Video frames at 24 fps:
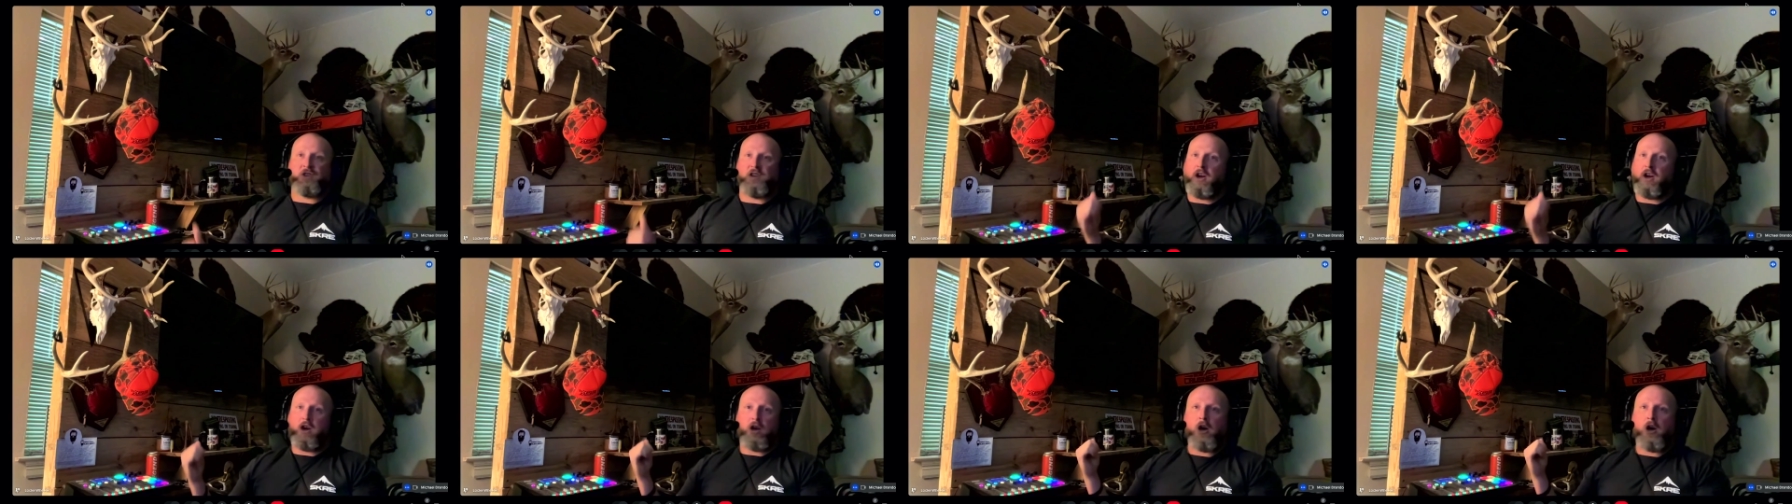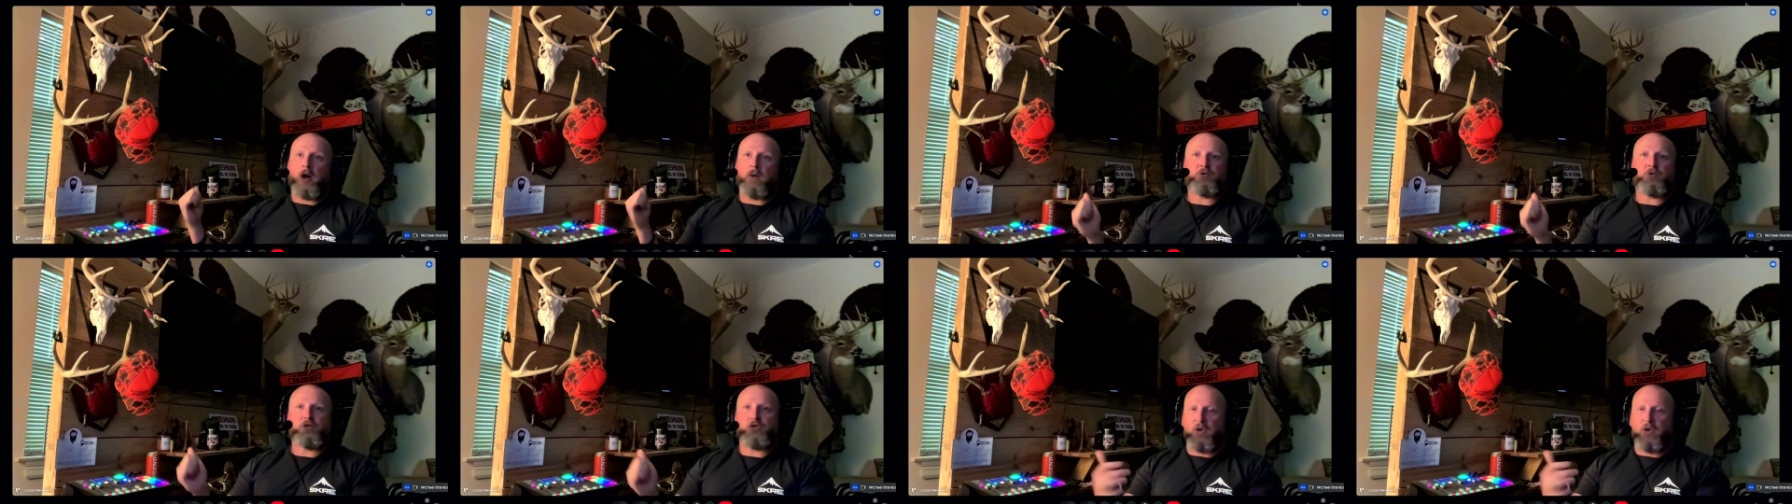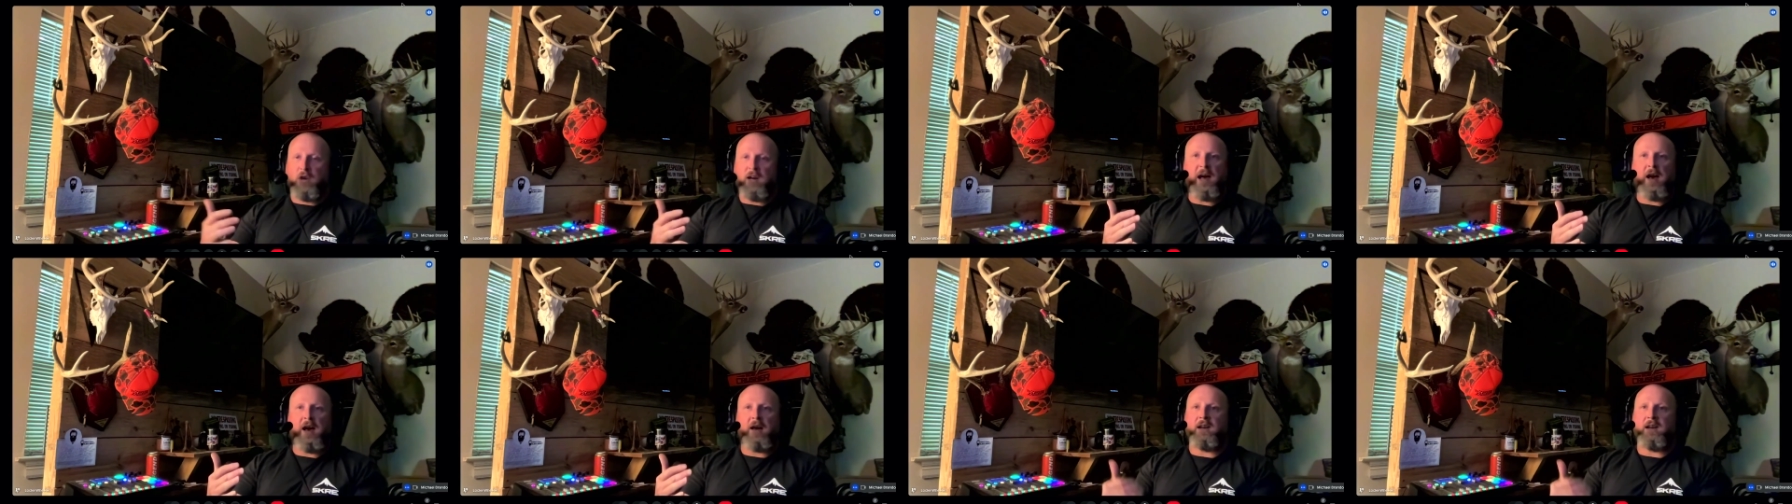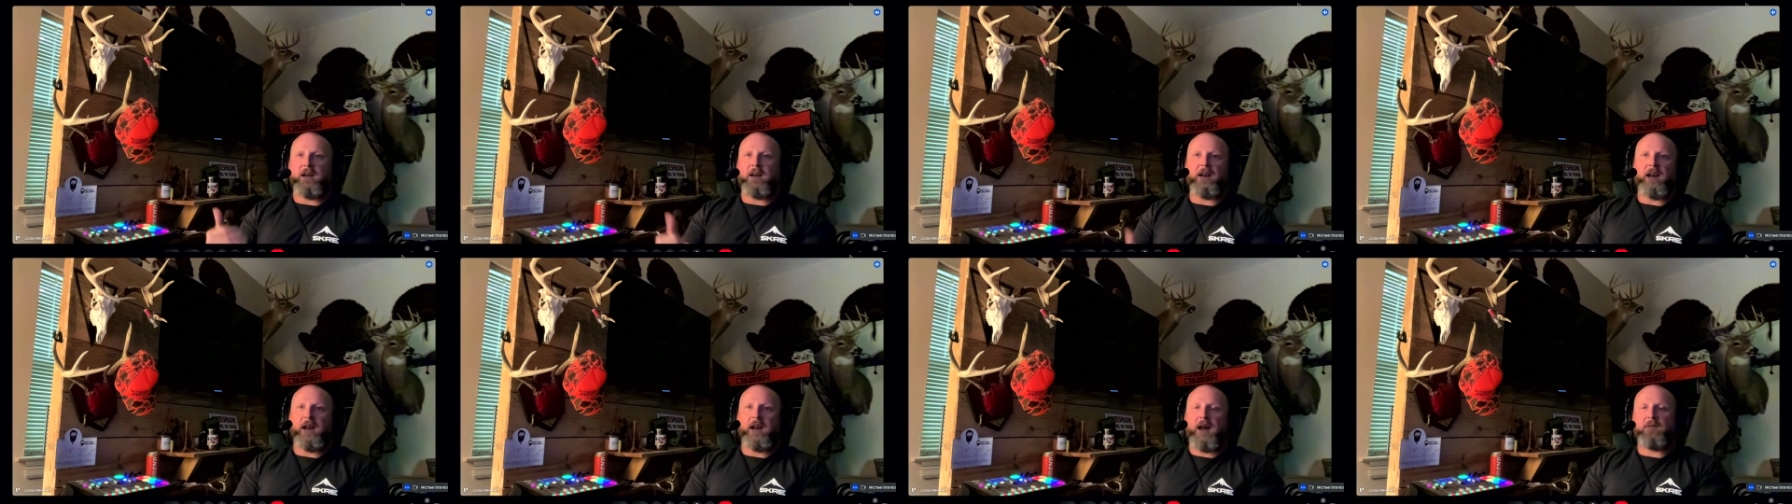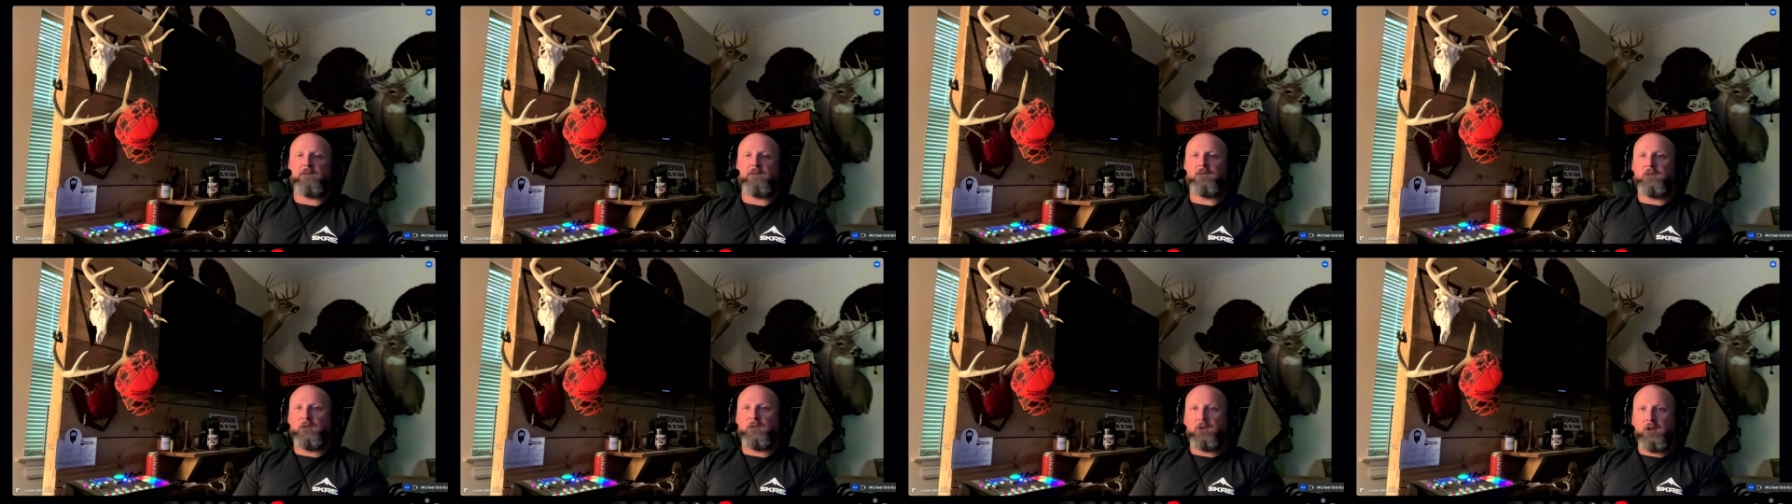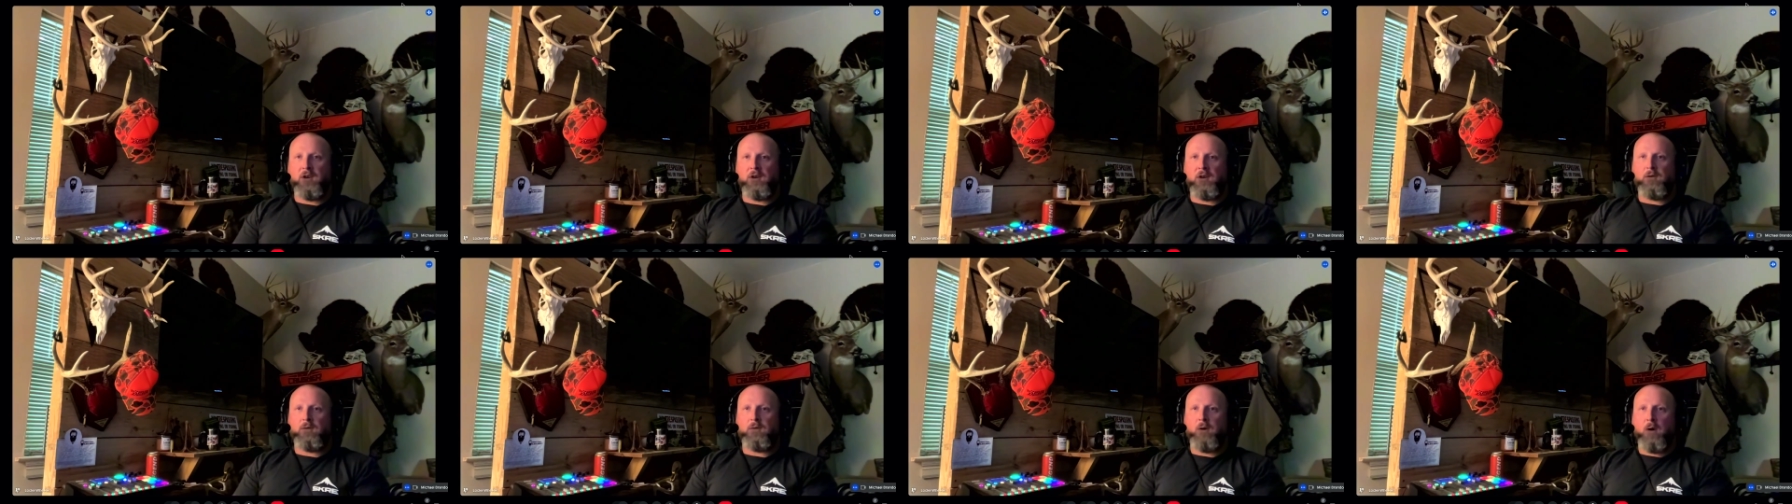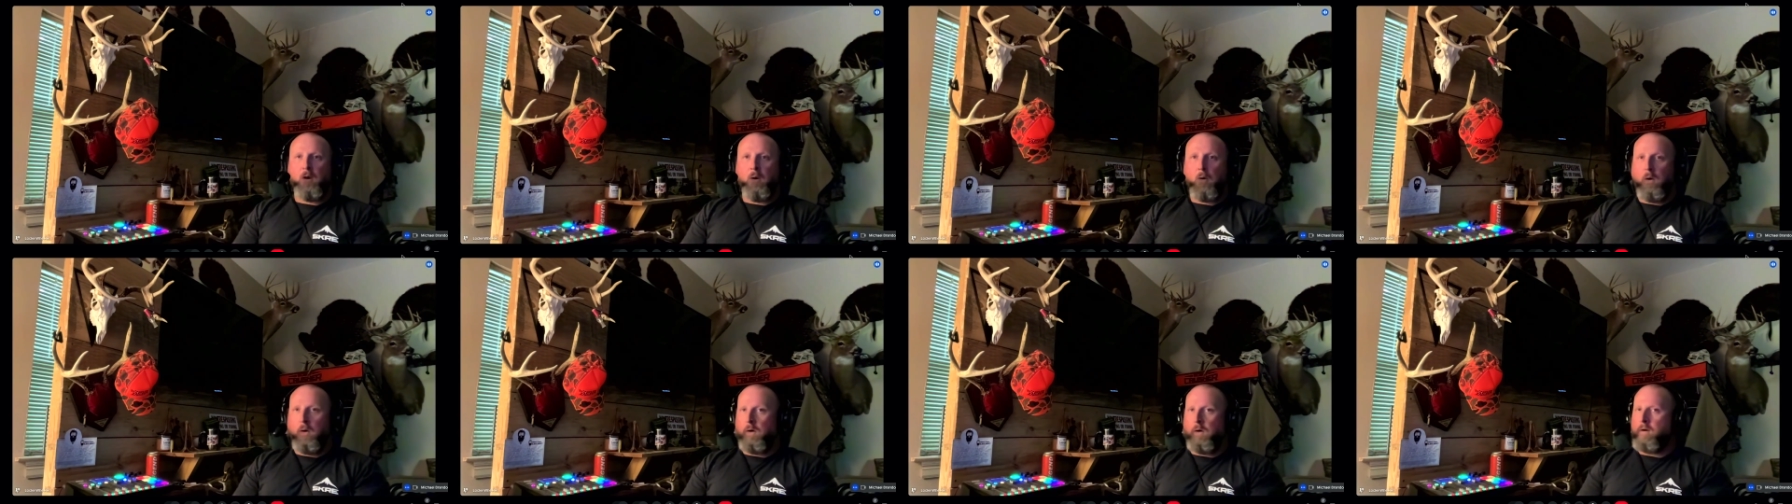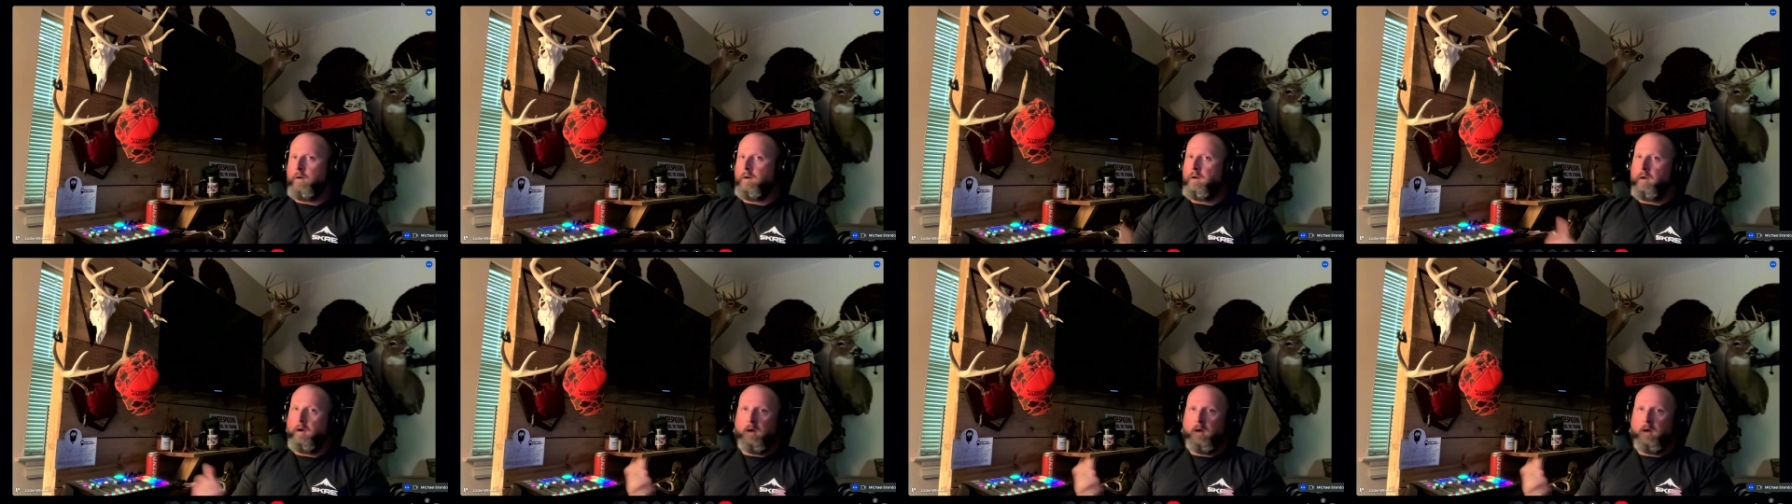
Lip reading: going to come straight out in it after the doe, or